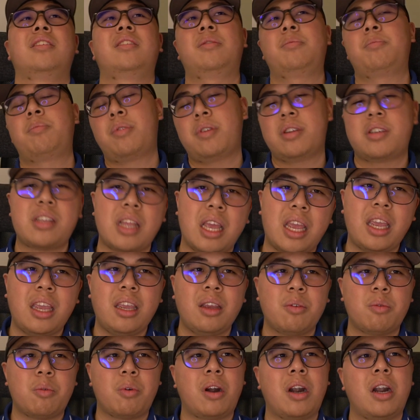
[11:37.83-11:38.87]
per
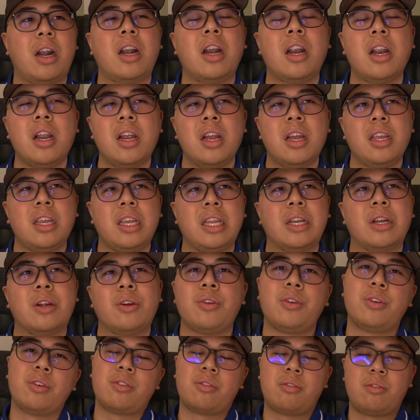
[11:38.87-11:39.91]
se, where
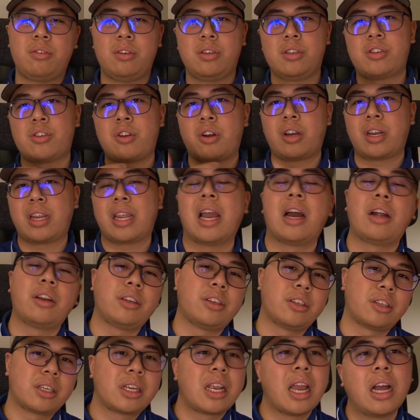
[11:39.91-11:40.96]
you start
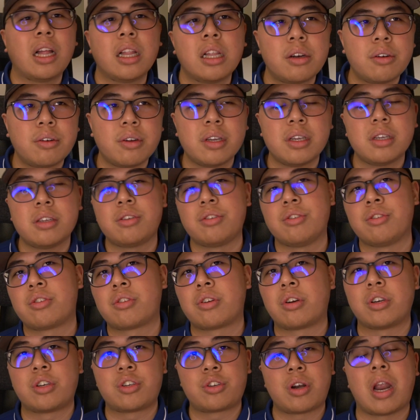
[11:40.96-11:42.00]
counting your calories, you
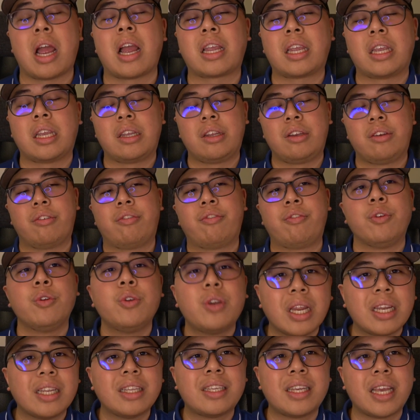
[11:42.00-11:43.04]
start tracking your
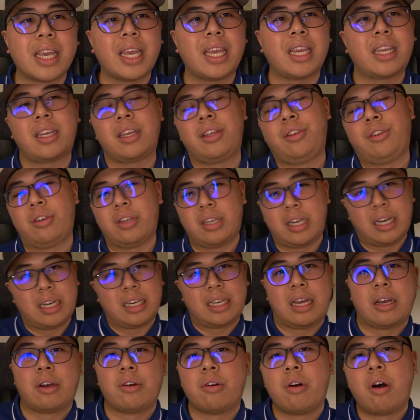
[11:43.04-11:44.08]
food intake, you
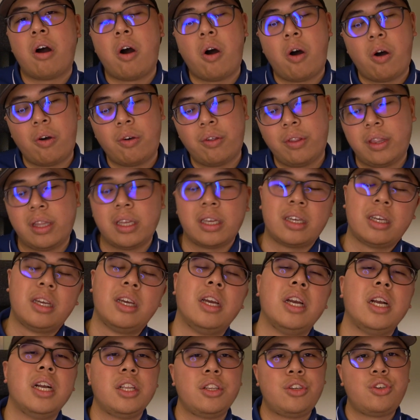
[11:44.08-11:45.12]
cut out all the
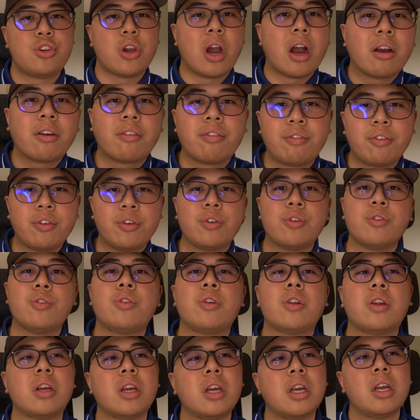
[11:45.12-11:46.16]
junk
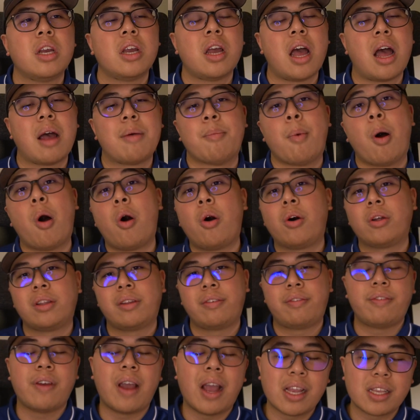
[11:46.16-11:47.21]
food, all the
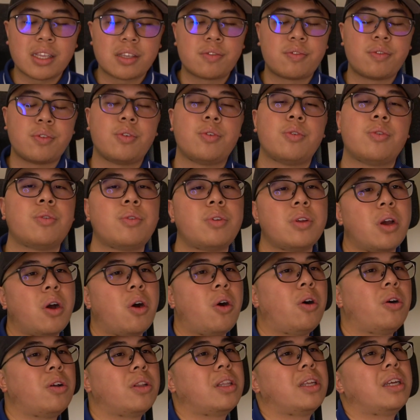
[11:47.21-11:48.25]
fast food,
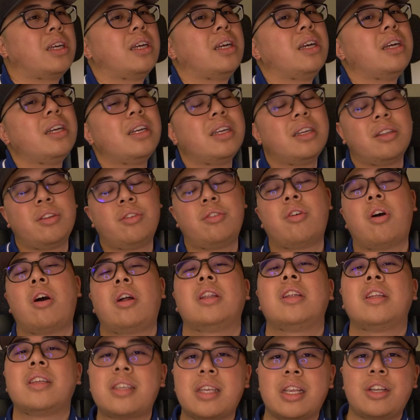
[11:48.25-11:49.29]
all the
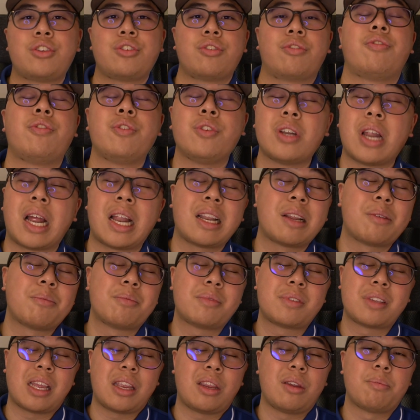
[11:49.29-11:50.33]
non-essential food
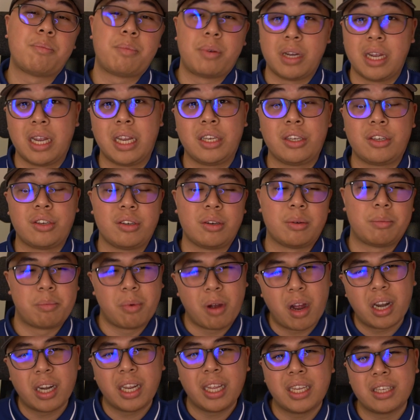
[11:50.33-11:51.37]
items that you put into your
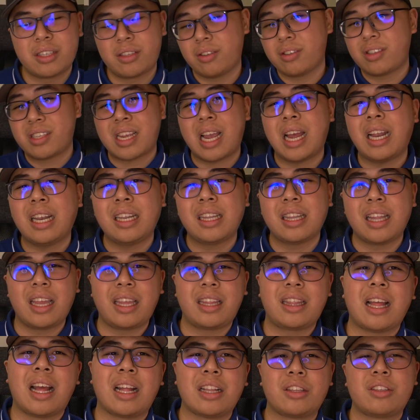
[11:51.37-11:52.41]
body. So it's kind of
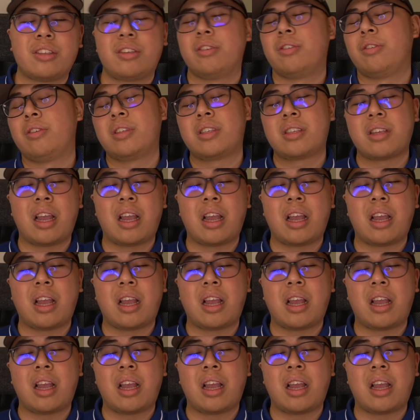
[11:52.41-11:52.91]
like that too.